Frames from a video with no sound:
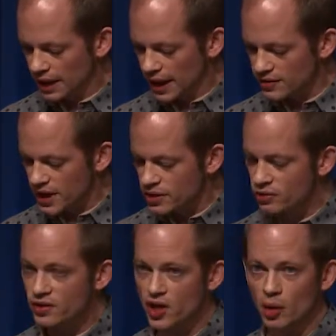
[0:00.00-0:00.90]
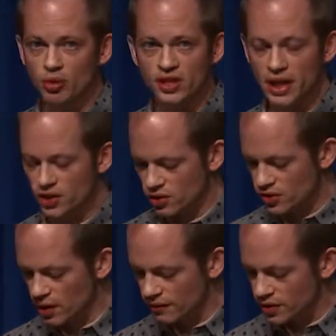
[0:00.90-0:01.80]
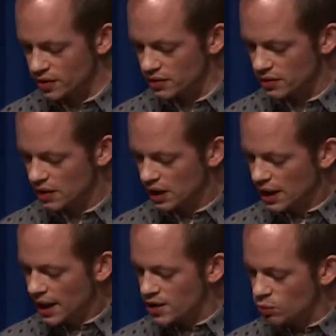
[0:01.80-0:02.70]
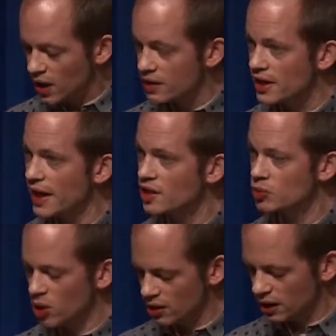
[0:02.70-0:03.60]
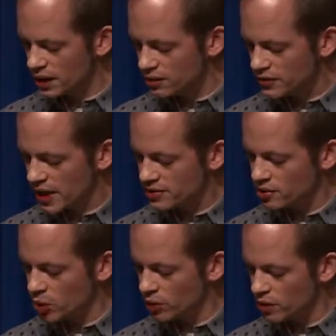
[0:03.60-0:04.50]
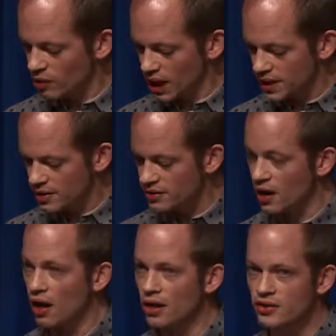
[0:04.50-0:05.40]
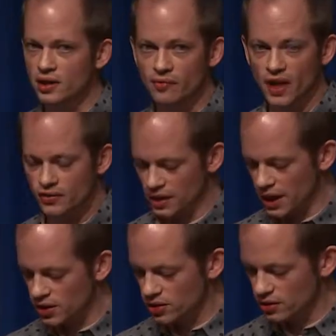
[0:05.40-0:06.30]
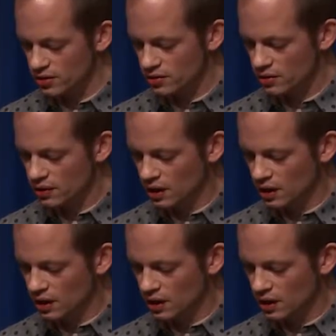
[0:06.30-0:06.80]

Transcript: and data interpretation services, as well as expert legal testimony related to arson investigations.